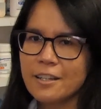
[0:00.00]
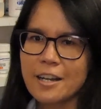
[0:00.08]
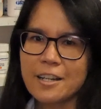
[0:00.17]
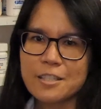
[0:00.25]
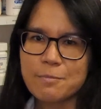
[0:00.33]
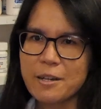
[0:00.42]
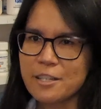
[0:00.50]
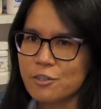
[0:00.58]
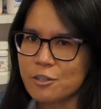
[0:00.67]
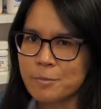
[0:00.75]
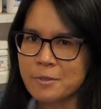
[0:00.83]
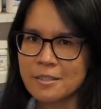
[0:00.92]
getting as many
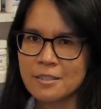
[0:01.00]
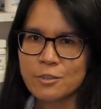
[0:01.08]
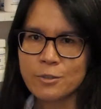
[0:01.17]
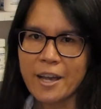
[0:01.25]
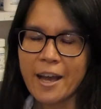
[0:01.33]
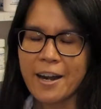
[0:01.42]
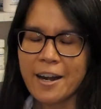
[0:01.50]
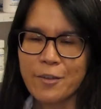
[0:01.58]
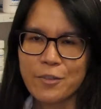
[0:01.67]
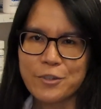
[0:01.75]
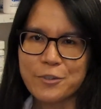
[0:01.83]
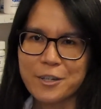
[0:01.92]
scripts as you can
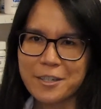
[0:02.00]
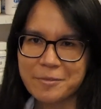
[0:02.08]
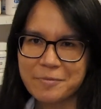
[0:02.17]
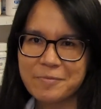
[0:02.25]
out the door.